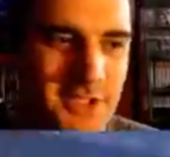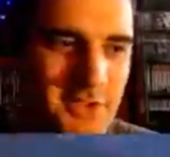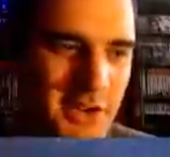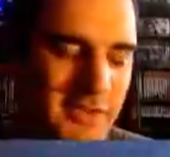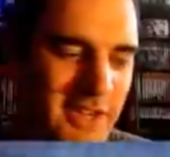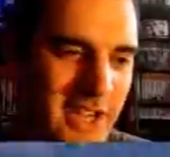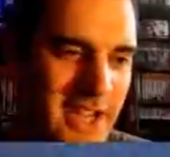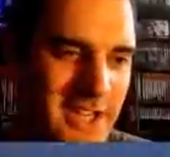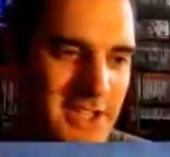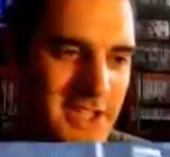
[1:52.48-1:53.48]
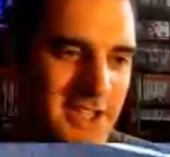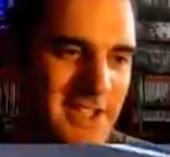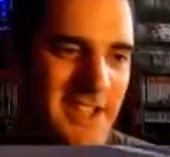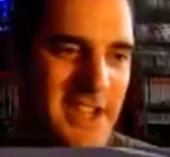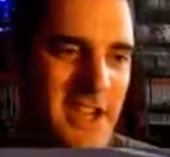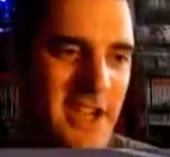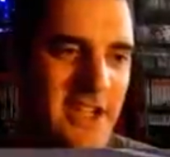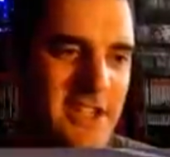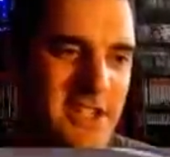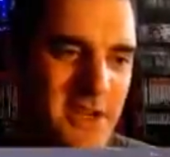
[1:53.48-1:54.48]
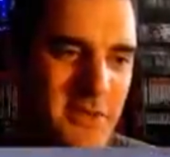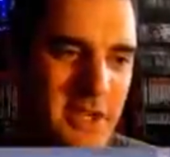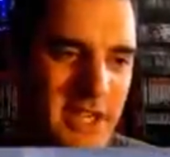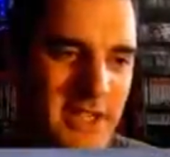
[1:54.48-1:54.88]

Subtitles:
driving action. Going in the tunnel here,